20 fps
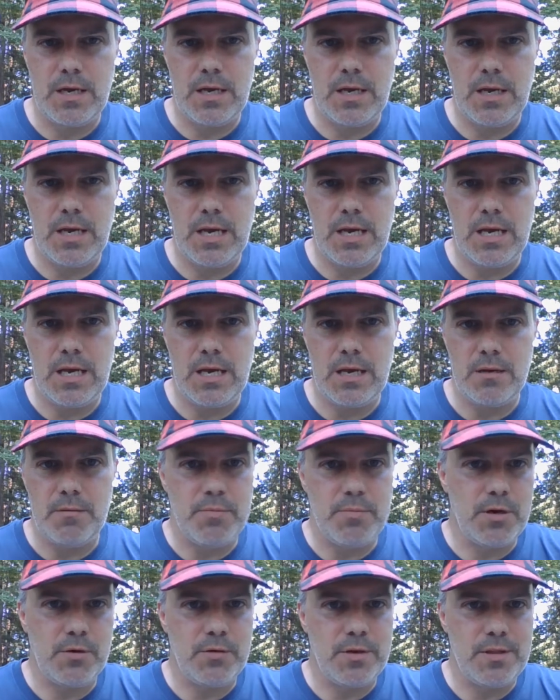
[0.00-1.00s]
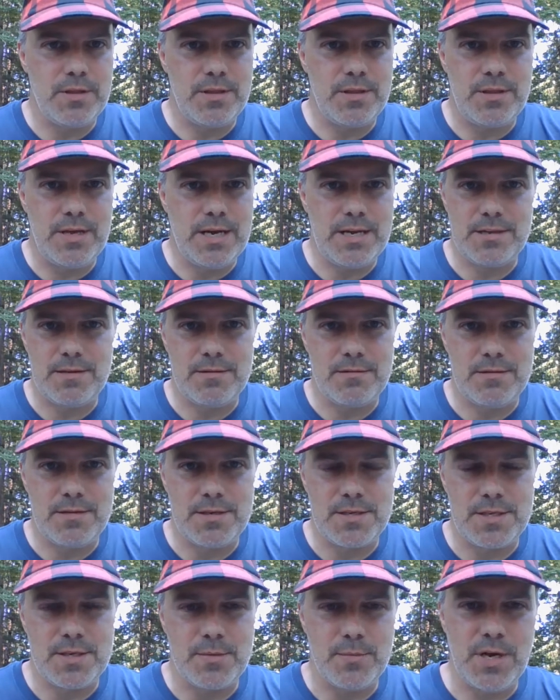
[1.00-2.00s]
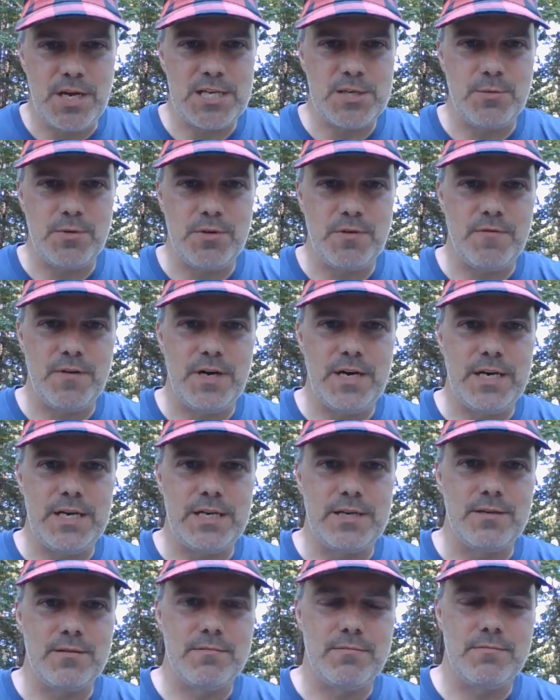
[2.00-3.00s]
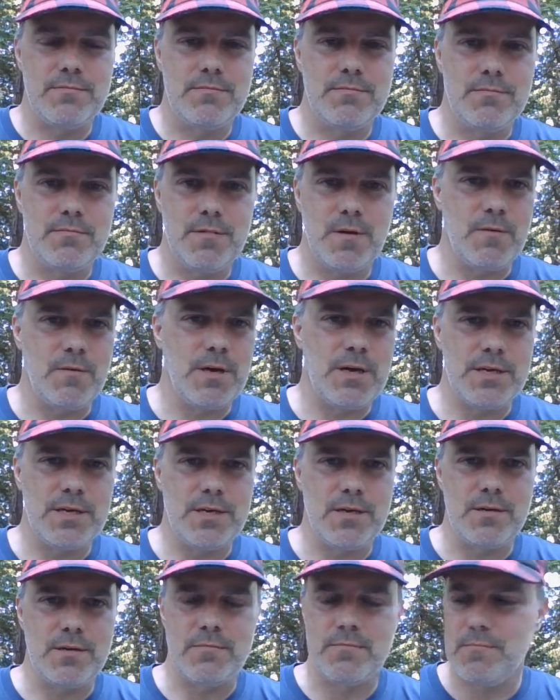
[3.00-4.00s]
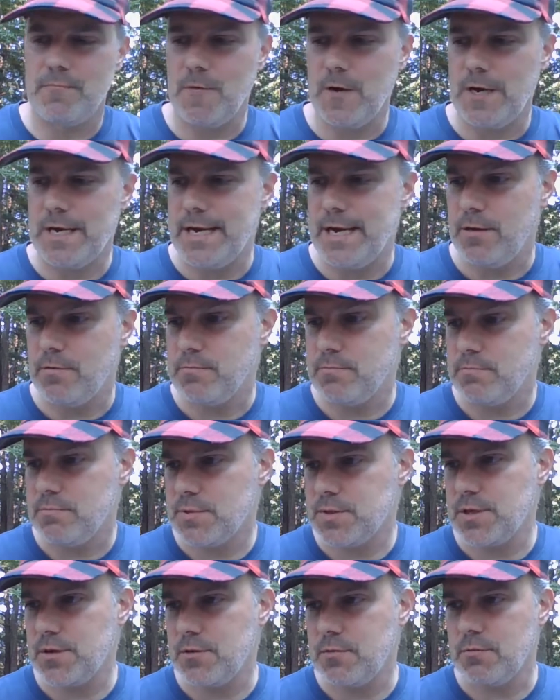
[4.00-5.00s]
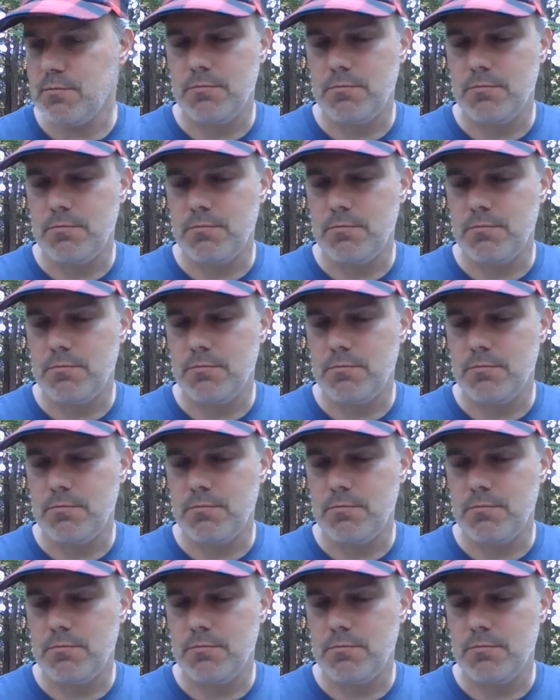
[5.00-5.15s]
and apparently that is impossible to find around here right now. So